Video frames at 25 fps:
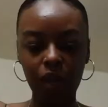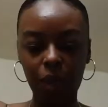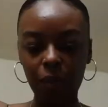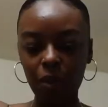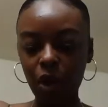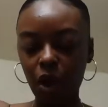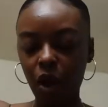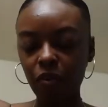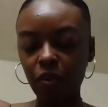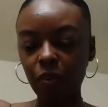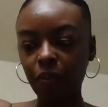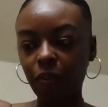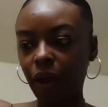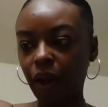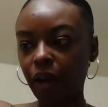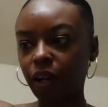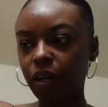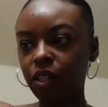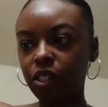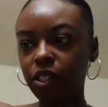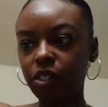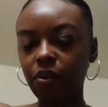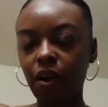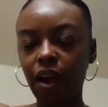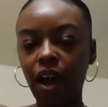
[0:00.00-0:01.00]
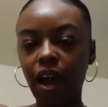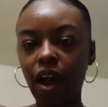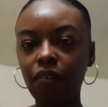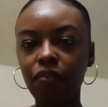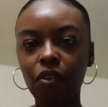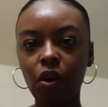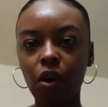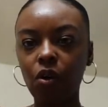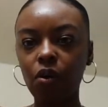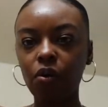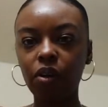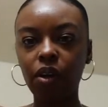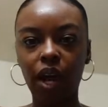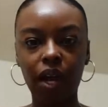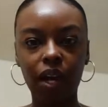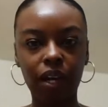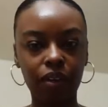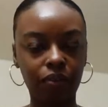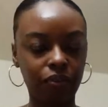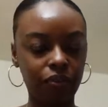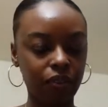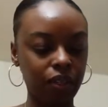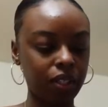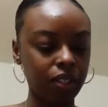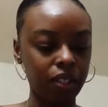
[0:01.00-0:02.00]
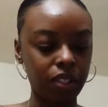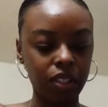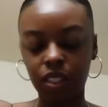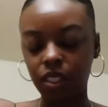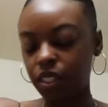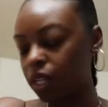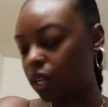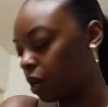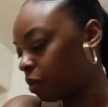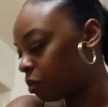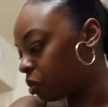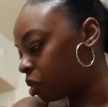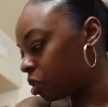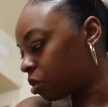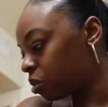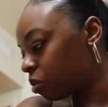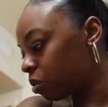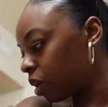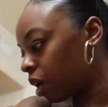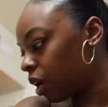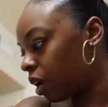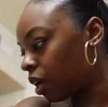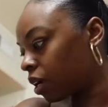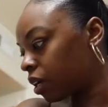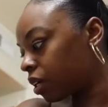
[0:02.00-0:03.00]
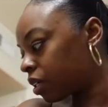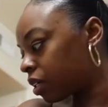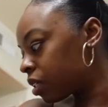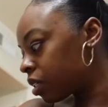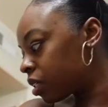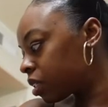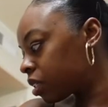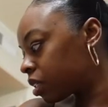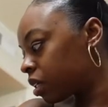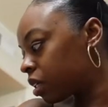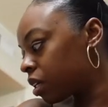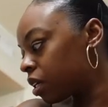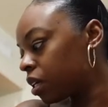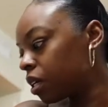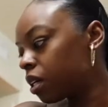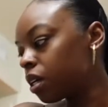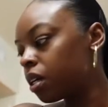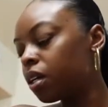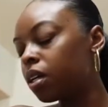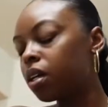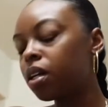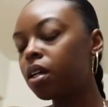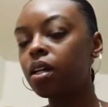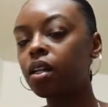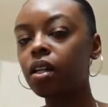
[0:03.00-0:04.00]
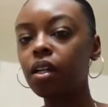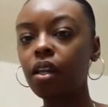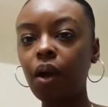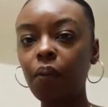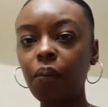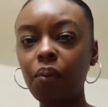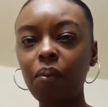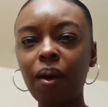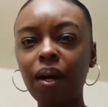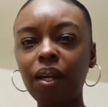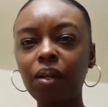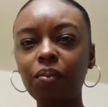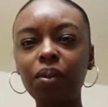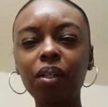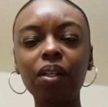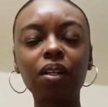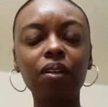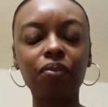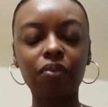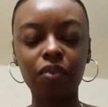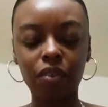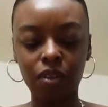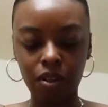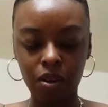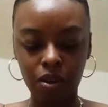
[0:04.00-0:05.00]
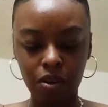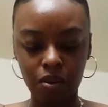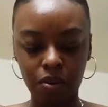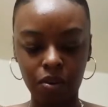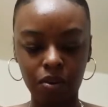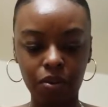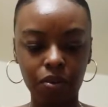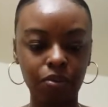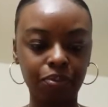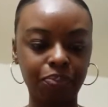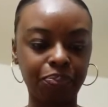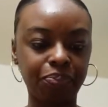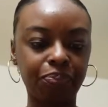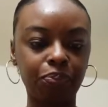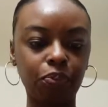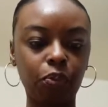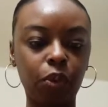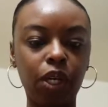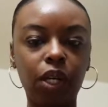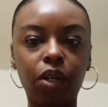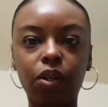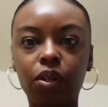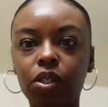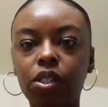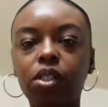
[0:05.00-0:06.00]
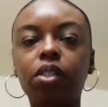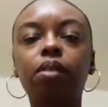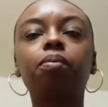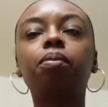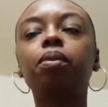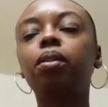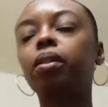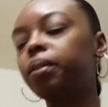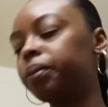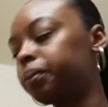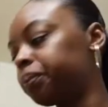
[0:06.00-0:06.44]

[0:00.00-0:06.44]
I'm an overpacker, so I have the whole life in this damn suitcase. Like, we about to be there for a whole week or something.